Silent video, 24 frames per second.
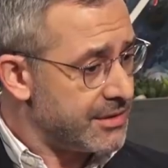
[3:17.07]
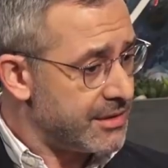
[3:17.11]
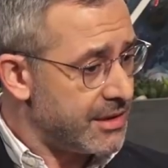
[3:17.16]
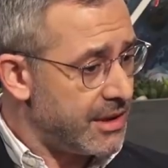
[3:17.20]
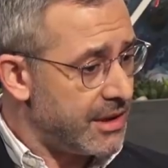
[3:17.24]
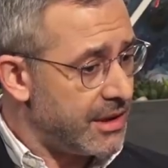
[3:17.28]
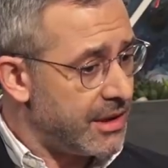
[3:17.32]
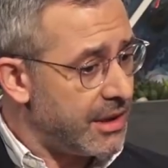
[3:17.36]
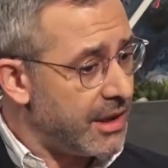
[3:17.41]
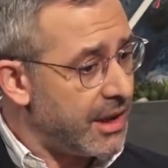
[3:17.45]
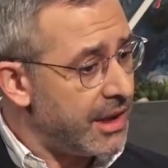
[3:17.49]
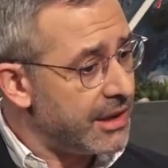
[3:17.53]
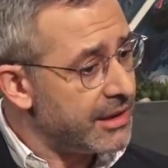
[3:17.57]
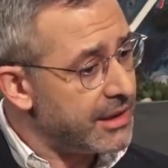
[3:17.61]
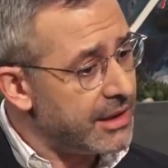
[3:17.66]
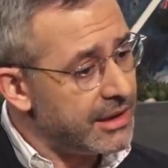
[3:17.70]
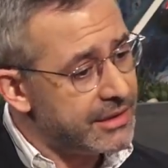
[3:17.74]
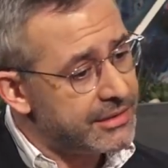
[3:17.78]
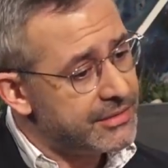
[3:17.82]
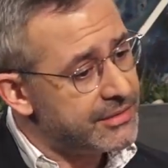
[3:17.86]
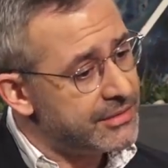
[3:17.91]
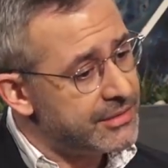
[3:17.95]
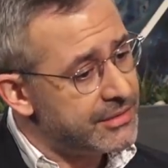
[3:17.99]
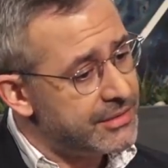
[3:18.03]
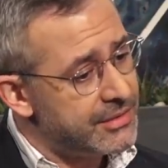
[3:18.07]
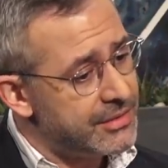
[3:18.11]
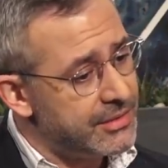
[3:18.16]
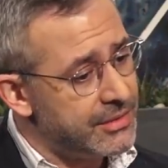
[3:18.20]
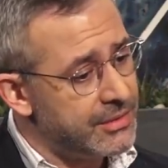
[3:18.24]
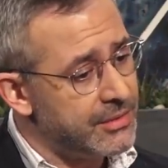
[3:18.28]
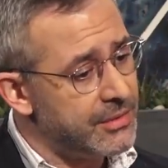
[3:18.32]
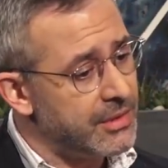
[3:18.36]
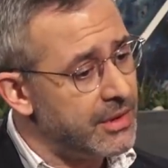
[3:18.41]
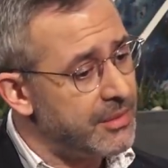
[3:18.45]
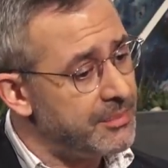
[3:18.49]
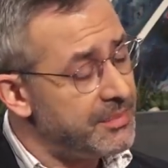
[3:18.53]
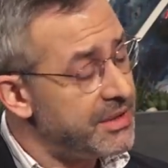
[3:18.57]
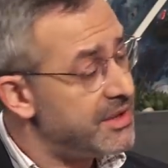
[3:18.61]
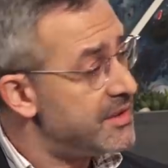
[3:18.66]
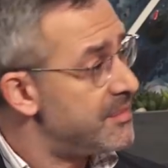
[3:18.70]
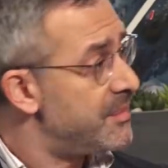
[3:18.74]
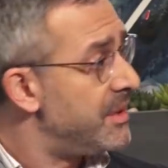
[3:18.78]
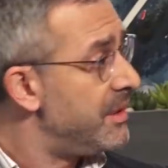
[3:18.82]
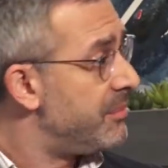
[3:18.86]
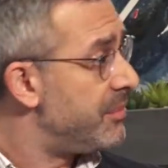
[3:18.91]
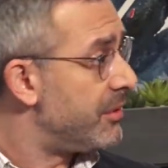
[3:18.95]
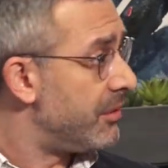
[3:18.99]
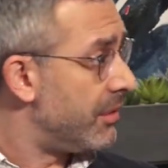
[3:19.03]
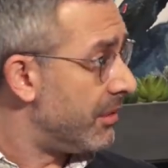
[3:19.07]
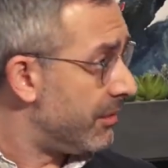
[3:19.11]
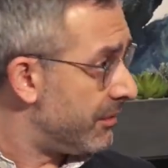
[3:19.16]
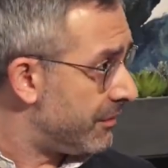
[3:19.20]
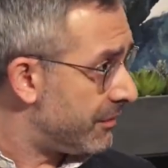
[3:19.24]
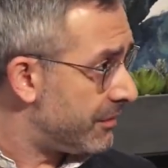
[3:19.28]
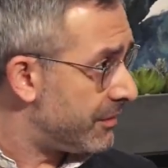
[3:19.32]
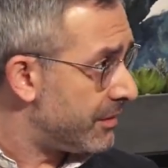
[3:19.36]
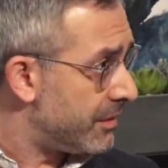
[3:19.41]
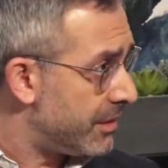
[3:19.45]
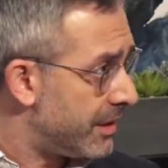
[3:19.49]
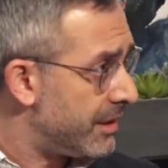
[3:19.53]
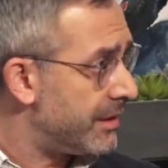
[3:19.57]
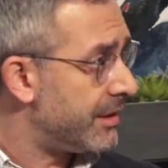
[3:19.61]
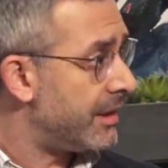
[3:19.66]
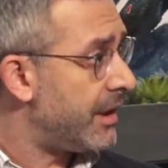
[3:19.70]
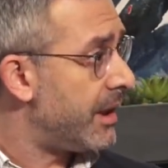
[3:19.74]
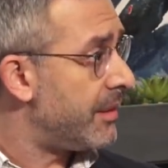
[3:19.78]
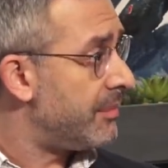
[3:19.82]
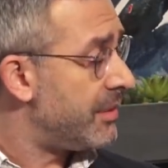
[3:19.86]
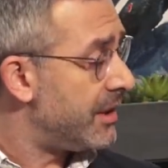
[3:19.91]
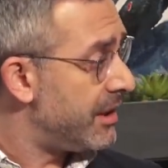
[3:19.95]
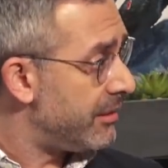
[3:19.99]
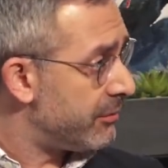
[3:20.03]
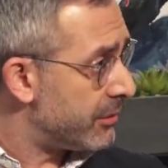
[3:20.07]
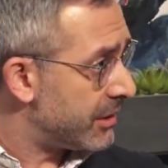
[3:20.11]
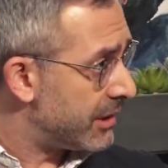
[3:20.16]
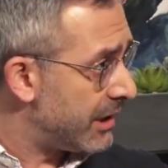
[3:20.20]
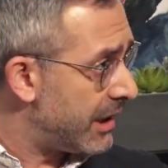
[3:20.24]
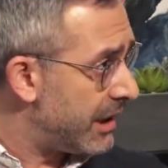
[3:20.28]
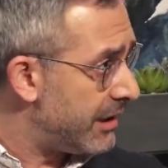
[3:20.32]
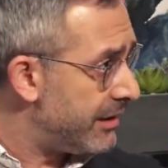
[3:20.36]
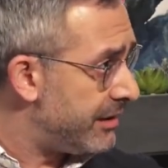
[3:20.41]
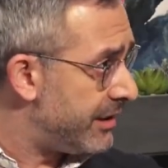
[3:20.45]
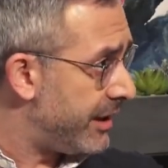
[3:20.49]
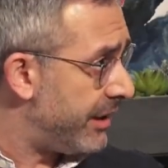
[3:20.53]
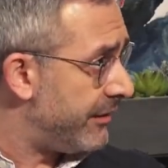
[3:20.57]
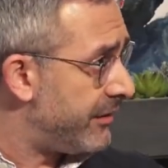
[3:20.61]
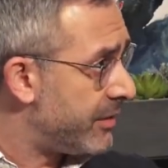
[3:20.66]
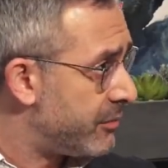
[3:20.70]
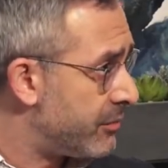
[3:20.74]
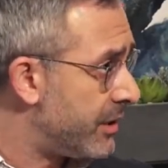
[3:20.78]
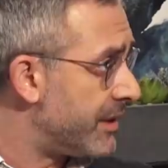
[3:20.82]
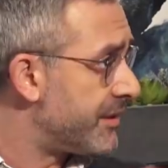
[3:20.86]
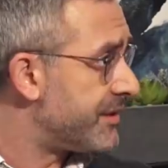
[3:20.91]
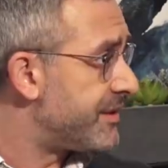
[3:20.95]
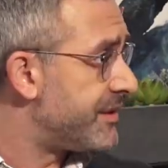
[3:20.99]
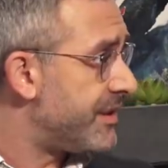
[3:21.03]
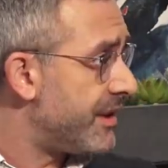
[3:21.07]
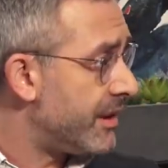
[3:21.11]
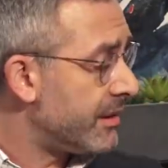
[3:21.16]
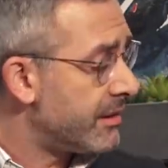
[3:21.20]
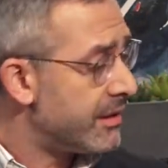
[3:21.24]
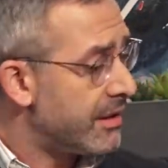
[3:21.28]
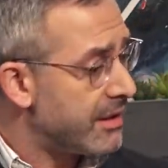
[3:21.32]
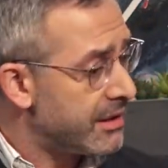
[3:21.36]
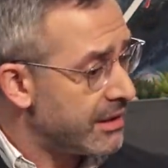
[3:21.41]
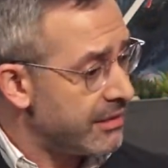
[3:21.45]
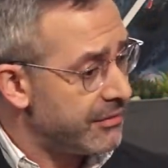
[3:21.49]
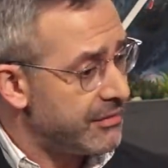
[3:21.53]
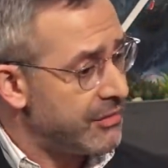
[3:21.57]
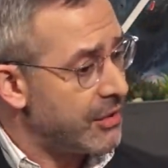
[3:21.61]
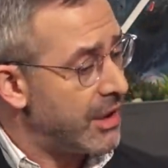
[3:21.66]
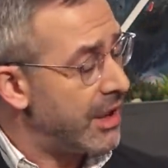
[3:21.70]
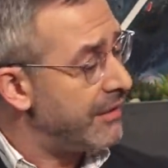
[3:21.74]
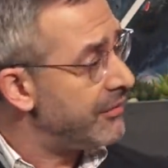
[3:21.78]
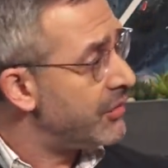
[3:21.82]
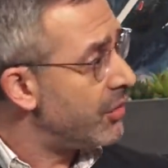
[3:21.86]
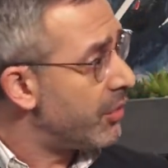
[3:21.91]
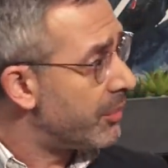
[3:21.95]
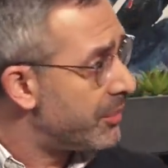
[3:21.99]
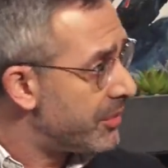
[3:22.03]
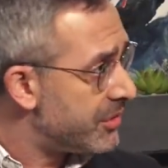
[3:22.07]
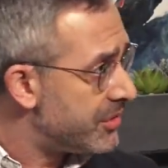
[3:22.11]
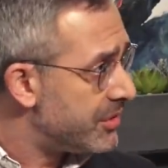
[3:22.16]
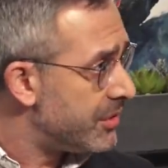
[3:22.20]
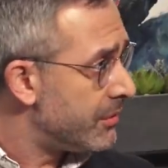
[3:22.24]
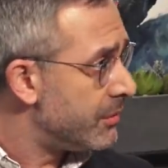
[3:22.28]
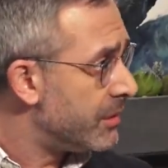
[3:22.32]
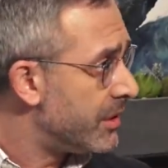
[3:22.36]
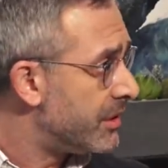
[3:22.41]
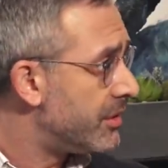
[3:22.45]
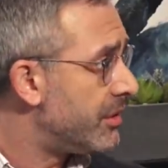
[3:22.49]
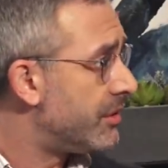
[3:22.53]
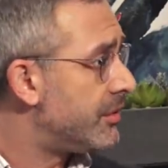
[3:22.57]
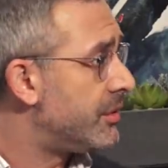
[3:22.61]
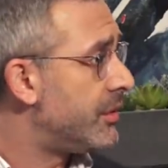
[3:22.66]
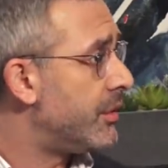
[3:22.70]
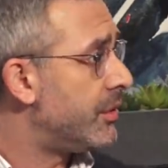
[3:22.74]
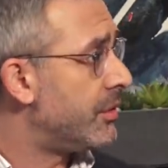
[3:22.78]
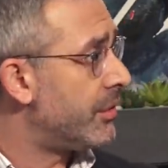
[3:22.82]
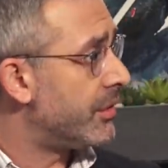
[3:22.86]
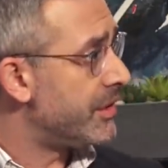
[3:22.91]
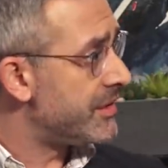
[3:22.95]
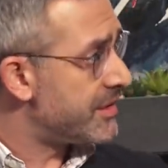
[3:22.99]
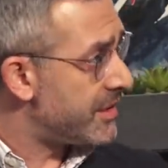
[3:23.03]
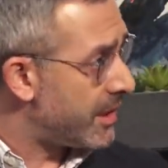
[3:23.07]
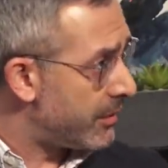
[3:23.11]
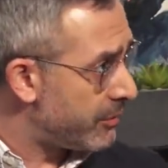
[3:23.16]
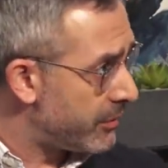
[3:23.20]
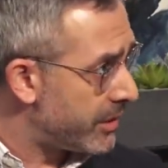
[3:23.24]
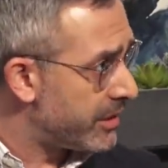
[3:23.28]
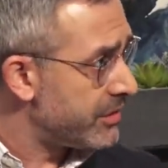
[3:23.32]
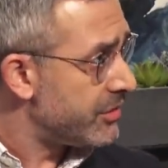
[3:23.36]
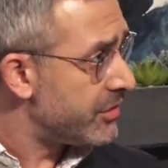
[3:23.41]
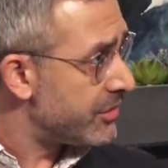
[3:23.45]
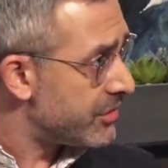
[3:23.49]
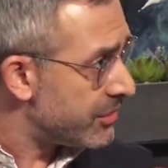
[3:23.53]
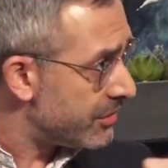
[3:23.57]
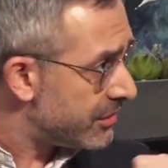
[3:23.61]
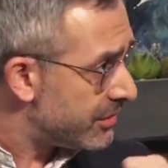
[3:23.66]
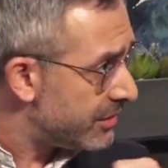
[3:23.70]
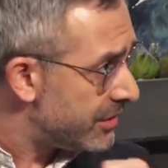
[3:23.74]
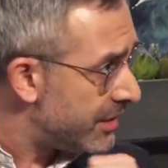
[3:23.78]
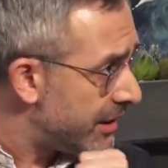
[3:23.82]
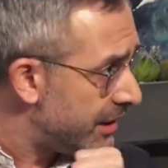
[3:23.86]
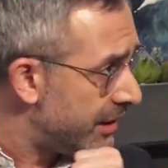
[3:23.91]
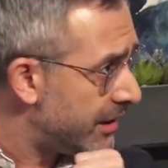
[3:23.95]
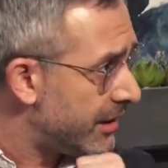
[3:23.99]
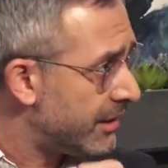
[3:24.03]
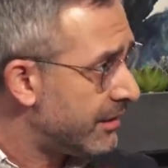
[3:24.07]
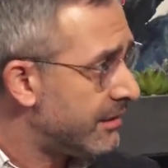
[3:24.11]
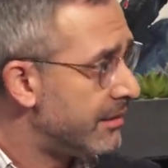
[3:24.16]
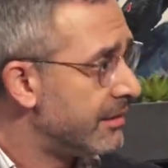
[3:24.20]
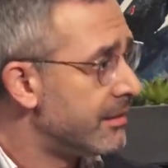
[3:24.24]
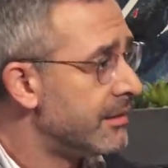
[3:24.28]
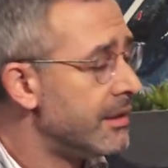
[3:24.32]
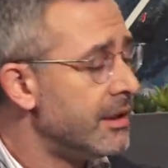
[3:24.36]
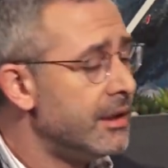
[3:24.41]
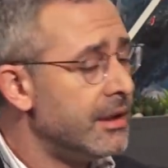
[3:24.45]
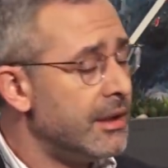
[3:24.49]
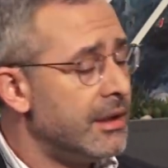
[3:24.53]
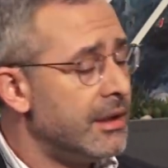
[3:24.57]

uh, I get to uh, piss people off, and I believe what Larry David once said that if you have the opportunity to annoy someone, you should take it. Yeah.